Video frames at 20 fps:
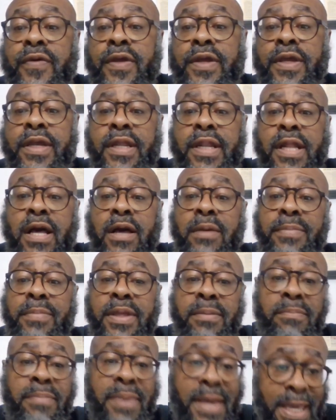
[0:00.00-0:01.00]
And I'll
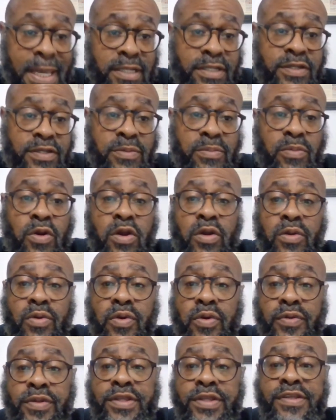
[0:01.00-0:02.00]
be back
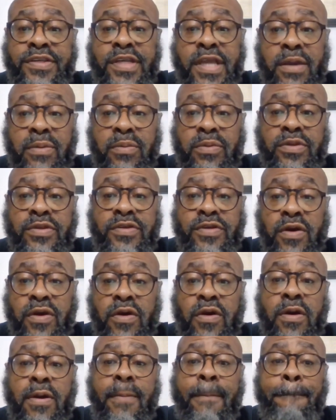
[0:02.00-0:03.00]
tomorrow to chat with
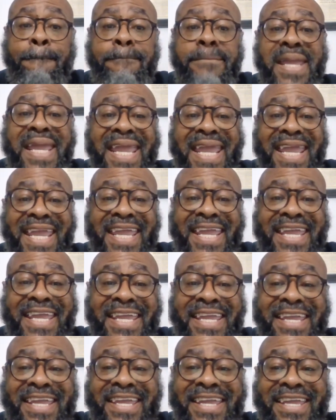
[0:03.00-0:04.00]
y'all.
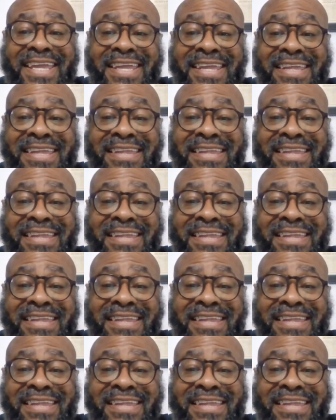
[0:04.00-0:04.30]
Peace.